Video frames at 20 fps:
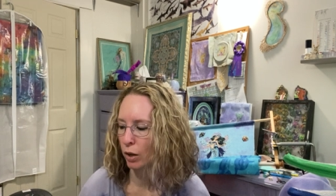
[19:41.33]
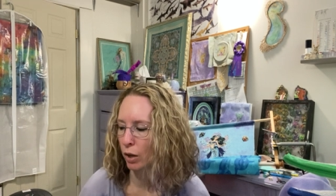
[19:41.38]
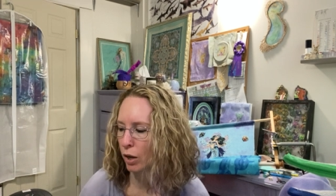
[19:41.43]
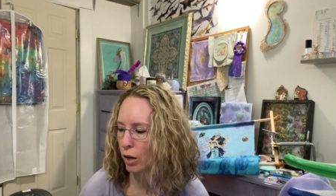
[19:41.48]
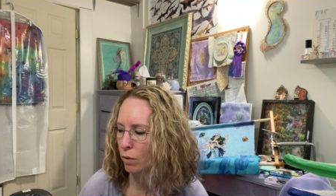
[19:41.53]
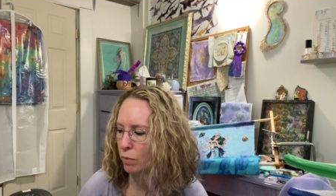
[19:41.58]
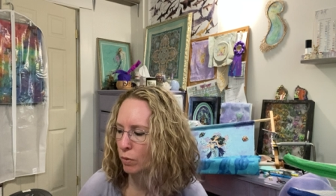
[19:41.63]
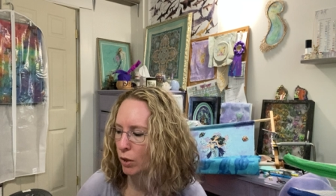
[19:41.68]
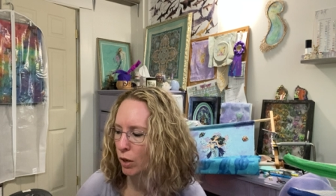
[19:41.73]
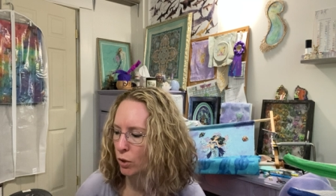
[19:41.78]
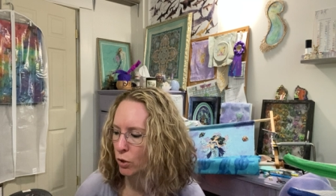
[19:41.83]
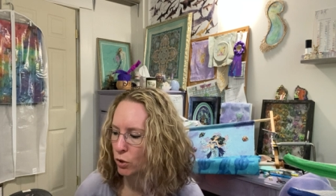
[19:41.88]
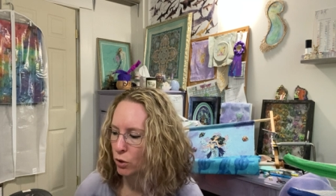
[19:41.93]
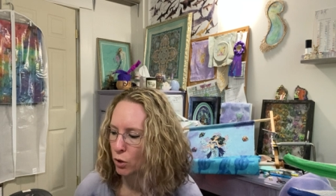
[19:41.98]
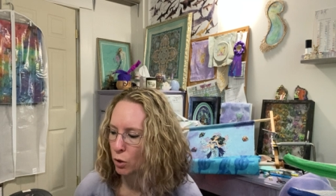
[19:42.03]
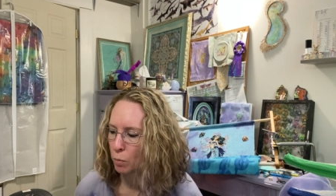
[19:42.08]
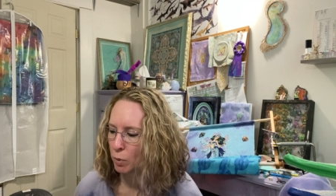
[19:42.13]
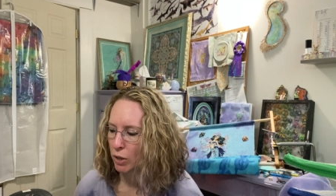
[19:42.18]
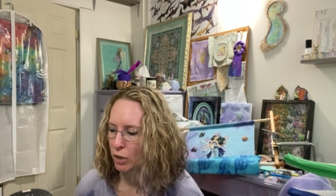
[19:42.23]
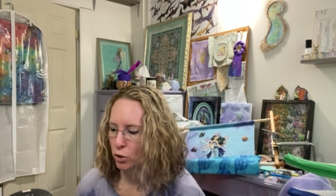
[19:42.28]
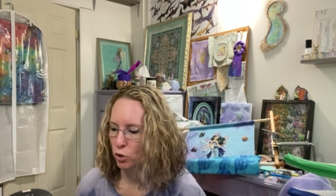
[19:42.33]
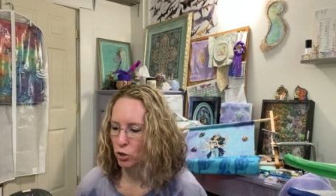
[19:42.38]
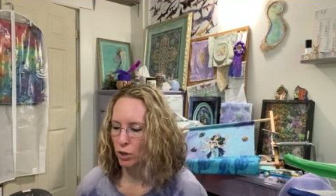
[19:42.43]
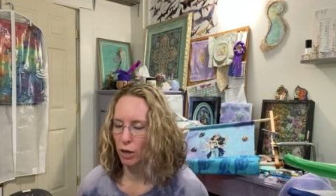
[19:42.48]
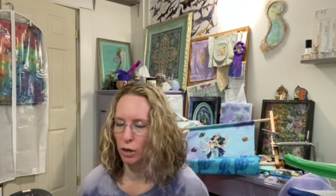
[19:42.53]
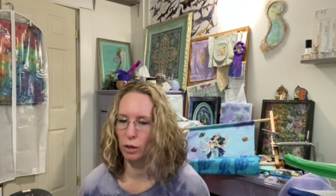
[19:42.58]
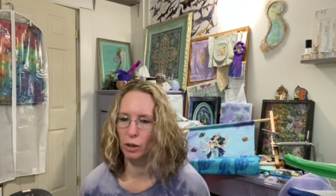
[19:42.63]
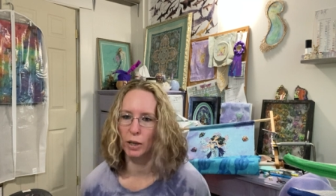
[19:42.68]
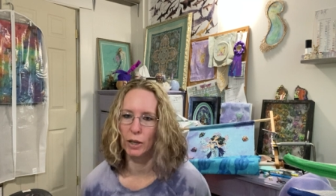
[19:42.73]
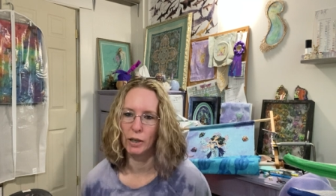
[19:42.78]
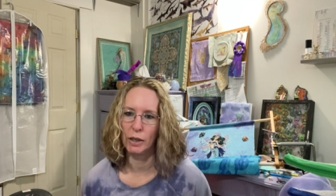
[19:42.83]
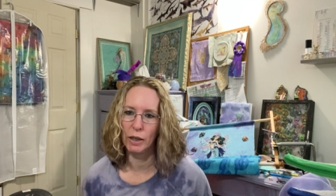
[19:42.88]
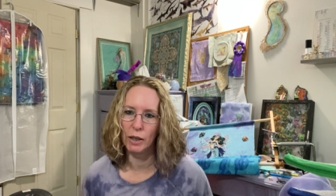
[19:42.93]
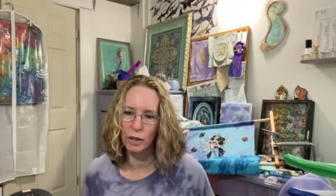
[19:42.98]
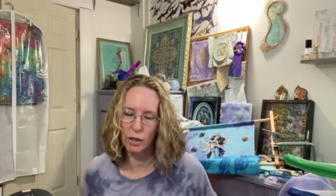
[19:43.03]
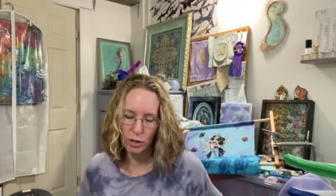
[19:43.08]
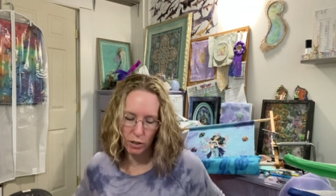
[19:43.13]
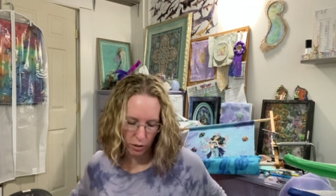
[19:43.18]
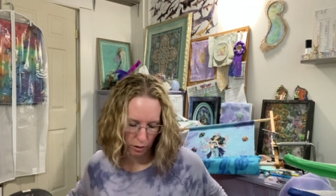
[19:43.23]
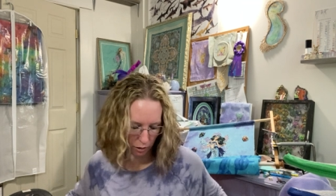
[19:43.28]
I've got so many chatelaine
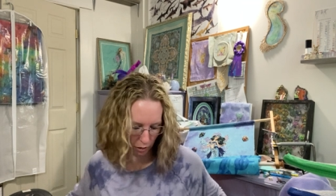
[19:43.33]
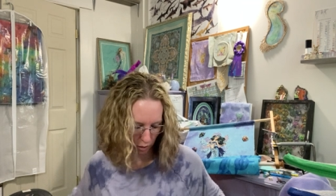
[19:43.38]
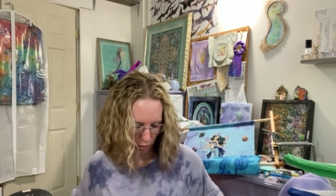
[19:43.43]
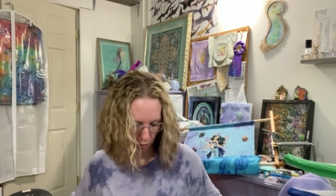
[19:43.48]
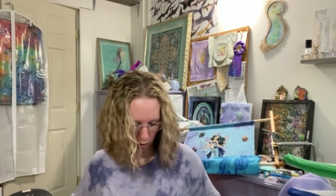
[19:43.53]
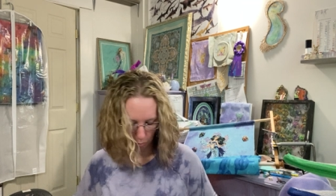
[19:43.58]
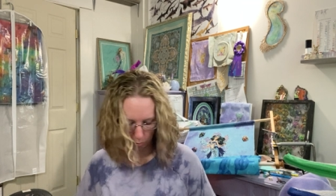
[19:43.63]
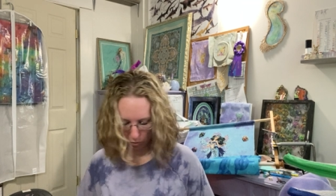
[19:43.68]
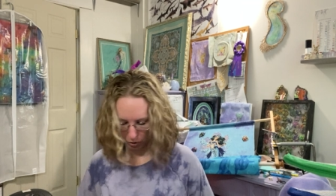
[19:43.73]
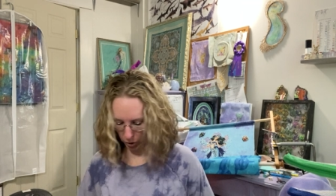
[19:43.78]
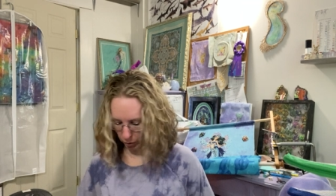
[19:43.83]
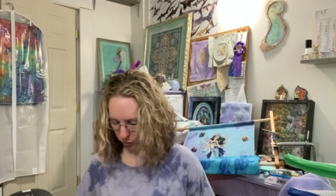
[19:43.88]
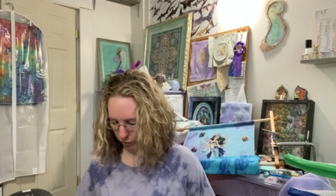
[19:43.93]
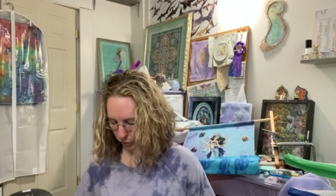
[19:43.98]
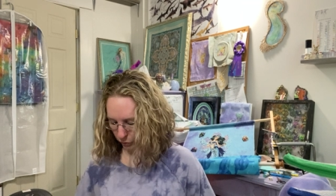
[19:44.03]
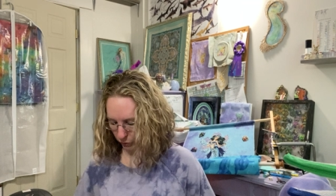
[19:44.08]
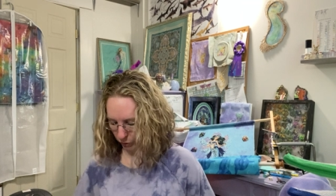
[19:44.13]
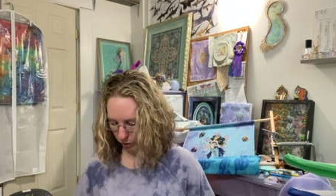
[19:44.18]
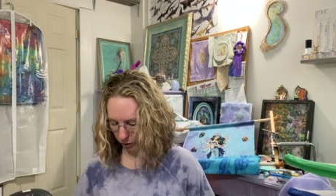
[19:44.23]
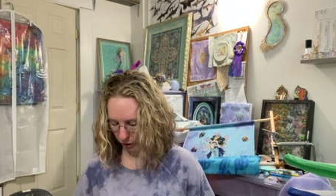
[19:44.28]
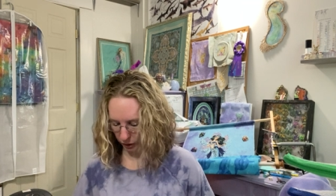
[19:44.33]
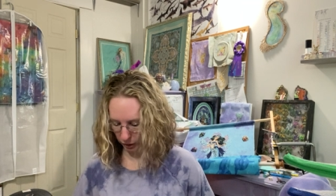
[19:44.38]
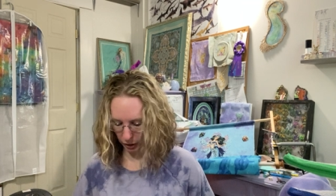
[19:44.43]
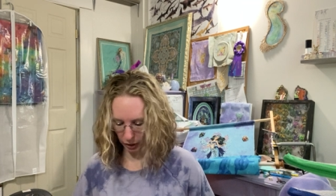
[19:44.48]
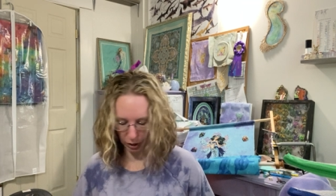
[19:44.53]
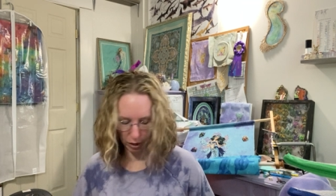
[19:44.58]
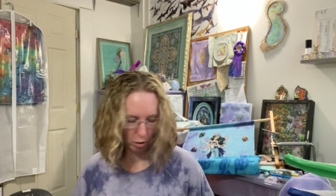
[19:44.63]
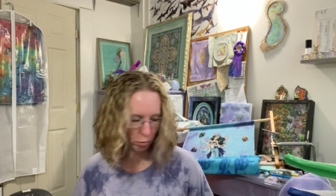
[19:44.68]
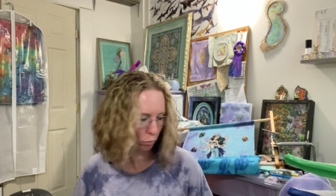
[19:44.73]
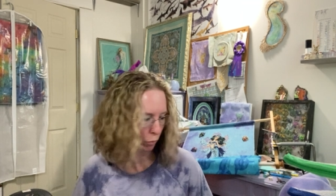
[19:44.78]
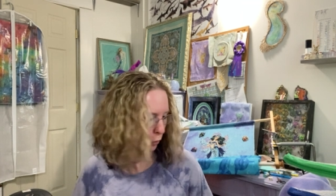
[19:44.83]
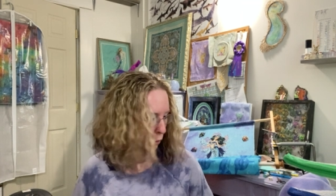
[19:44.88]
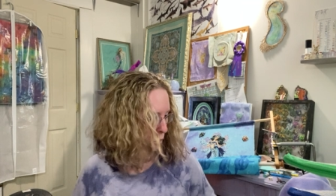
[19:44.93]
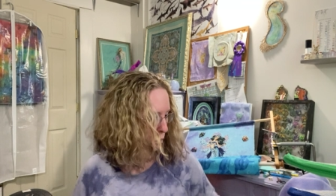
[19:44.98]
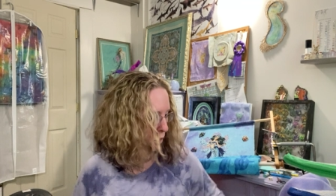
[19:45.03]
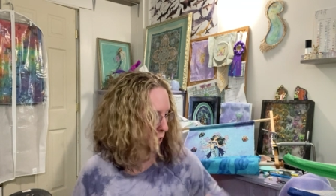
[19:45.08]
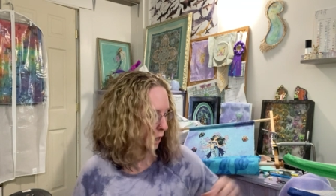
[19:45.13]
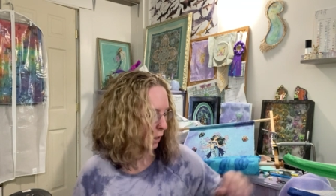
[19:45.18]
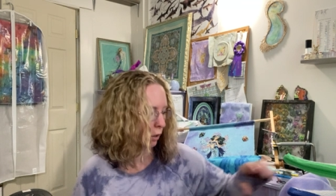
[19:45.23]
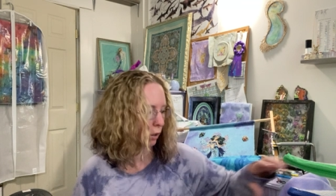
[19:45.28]
kits that I sometimes feel like I have more
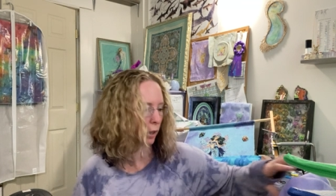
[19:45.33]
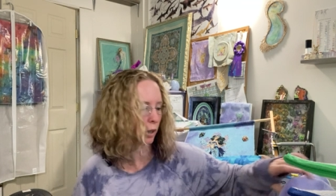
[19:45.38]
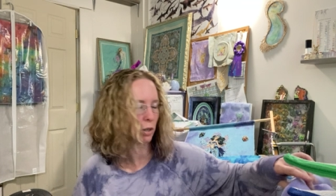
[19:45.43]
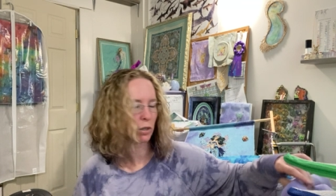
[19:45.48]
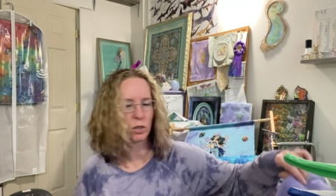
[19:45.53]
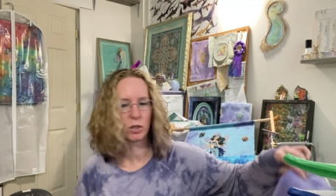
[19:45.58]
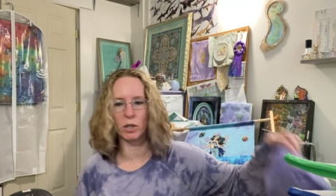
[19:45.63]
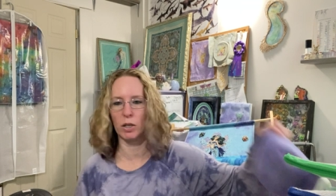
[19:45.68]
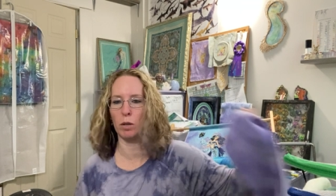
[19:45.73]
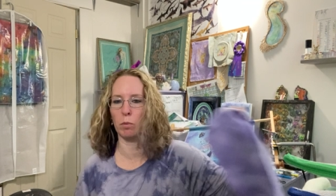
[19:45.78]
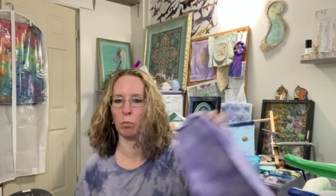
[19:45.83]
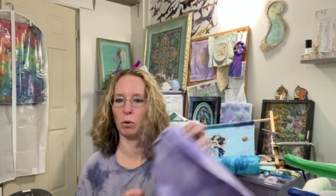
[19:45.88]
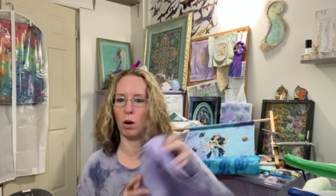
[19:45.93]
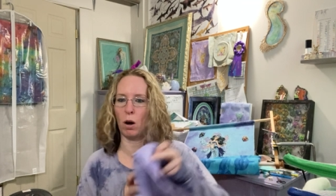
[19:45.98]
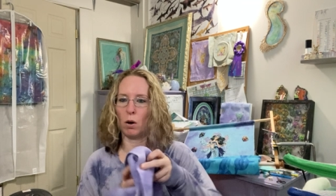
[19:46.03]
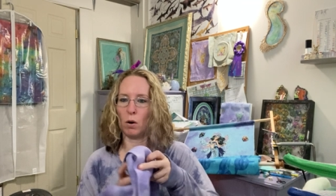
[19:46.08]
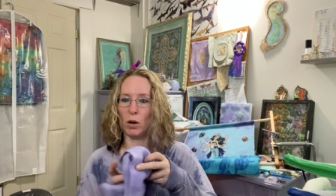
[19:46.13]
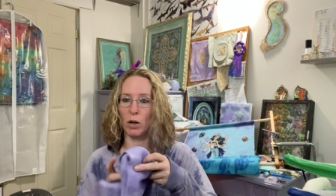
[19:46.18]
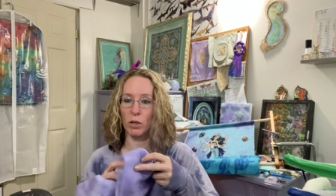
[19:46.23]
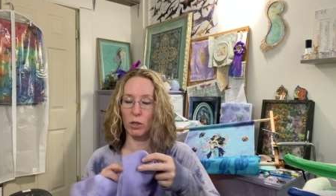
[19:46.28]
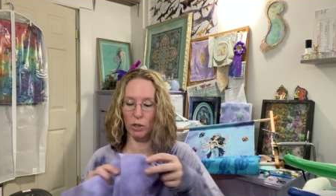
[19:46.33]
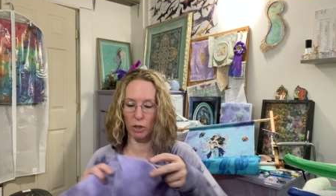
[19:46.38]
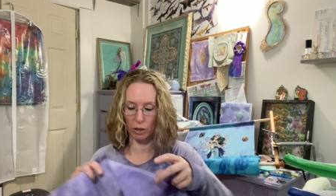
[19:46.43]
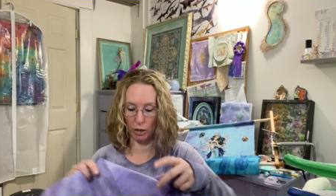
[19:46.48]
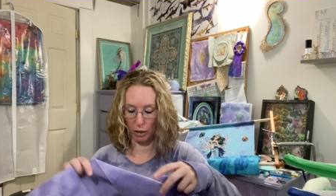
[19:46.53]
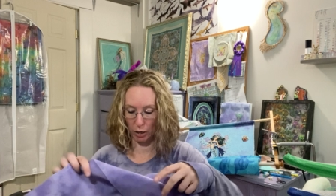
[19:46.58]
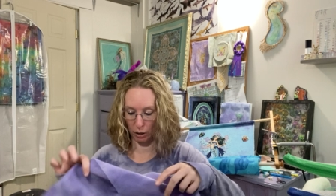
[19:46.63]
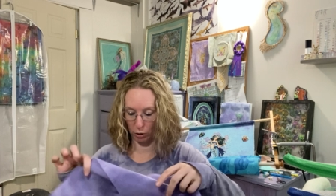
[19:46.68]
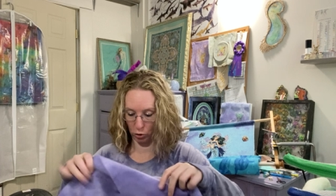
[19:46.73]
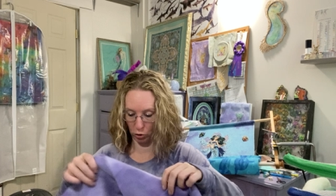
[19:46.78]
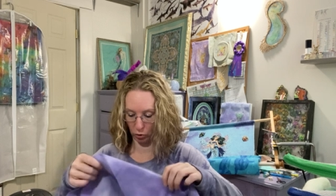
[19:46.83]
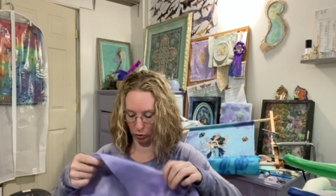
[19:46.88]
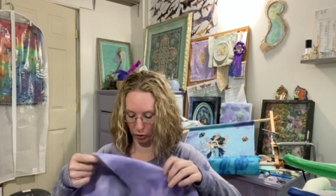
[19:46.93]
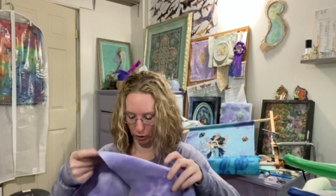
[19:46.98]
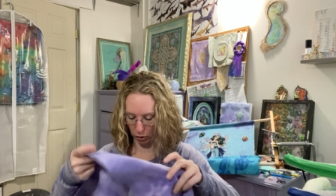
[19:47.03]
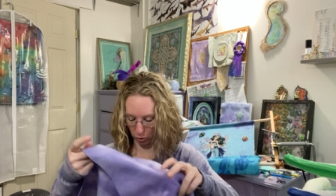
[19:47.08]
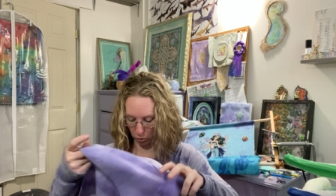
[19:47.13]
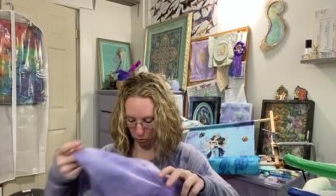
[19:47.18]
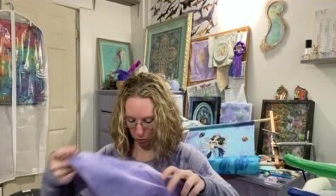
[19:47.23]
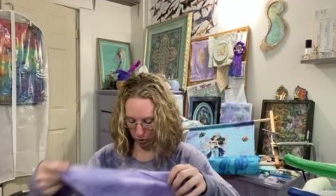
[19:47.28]
chatelaines in progress than I actually
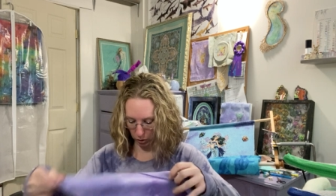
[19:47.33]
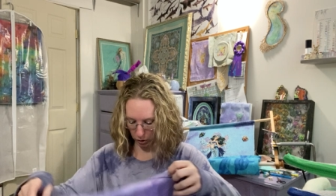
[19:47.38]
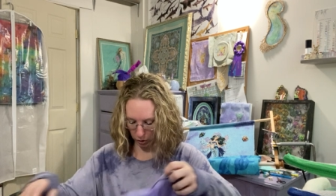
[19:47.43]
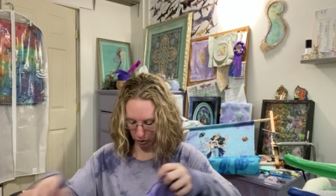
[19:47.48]
do.